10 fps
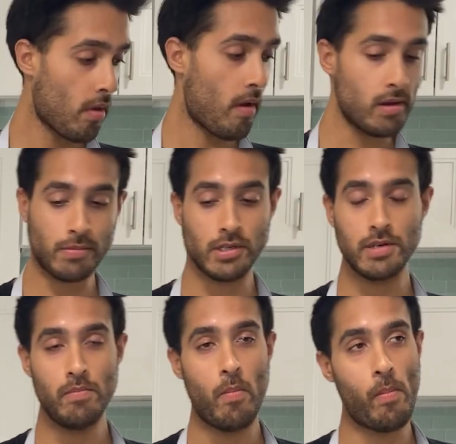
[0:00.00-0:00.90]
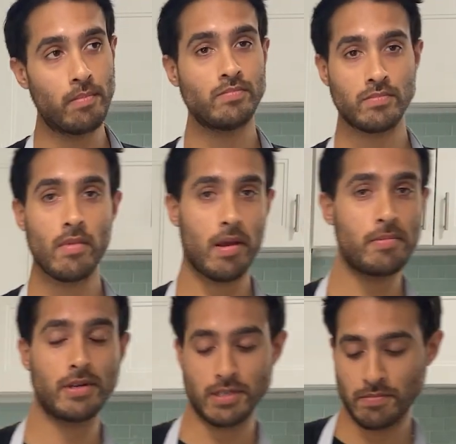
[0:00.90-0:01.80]
That's pretty good. That's
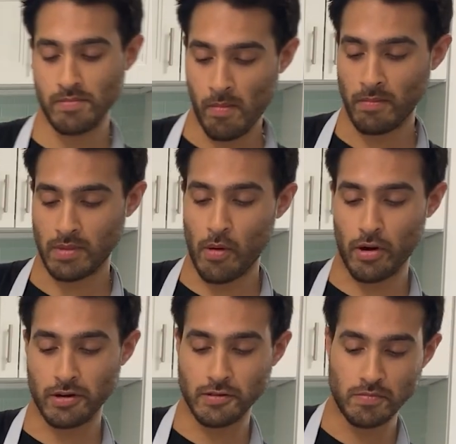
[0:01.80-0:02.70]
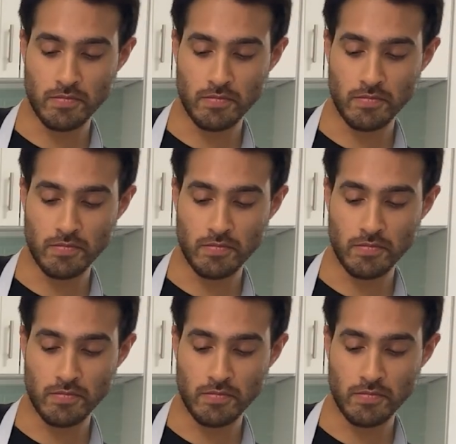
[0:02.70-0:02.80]
pretty good. That worked.